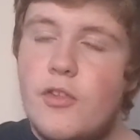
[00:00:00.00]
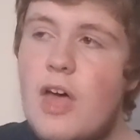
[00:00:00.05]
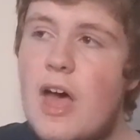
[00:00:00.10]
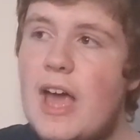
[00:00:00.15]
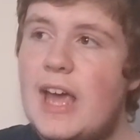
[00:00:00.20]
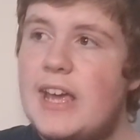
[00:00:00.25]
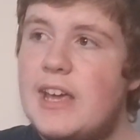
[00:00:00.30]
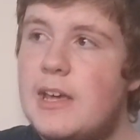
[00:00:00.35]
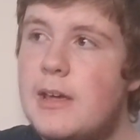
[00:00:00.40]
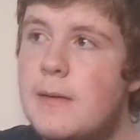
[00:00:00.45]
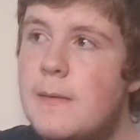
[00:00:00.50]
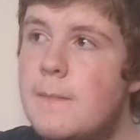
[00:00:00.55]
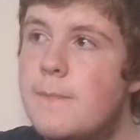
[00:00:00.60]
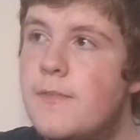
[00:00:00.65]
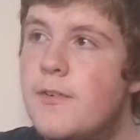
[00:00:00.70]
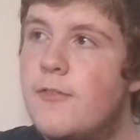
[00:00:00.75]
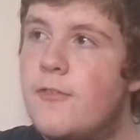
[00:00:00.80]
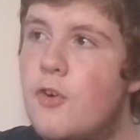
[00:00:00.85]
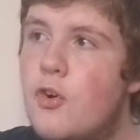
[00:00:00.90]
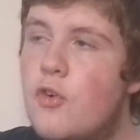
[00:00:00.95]
like
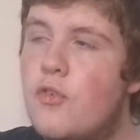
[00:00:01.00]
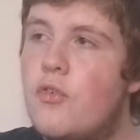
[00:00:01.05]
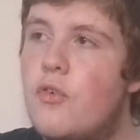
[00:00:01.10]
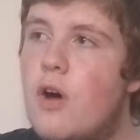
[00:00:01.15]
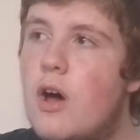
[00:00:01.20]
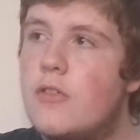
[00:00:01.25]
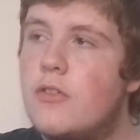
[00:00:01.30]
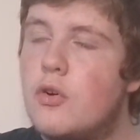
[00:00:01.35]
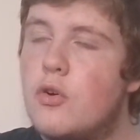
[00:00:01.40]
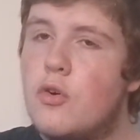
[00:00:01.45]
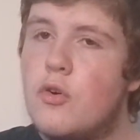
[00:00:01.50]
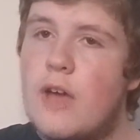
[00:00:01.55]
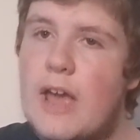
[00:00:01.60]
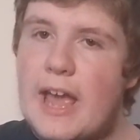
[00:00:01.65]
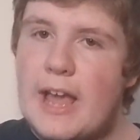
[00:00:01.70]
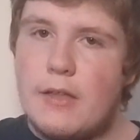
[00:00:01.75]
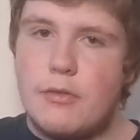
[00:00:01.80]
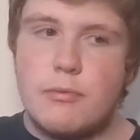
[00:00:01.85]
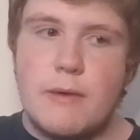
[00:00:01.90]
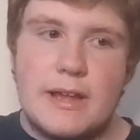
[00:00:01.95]
Fourth One
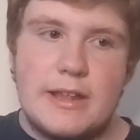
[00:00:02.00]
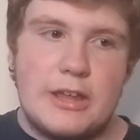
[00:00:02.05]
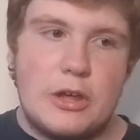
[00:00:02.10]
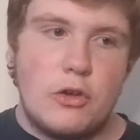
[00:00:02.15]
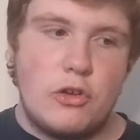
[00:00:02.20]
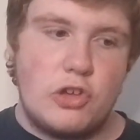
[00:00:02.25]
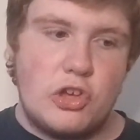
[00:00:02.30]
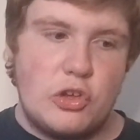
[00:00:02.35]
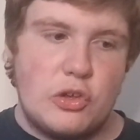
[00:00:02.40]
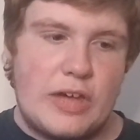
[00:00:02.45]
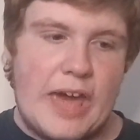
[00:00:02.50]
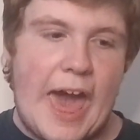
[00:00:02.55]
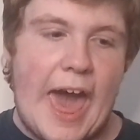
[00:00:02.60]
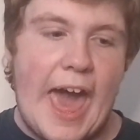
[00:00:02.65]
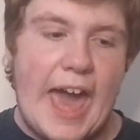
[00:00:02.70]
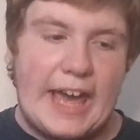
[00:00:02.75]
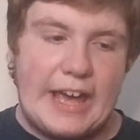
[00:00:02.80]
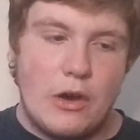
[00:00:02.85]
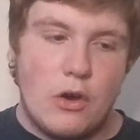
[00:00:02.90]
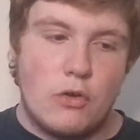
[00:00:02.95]
or Hits Radio
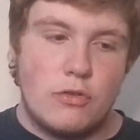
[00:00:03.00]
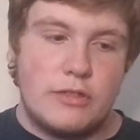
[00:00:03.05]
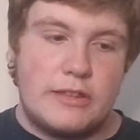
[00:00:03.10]
UK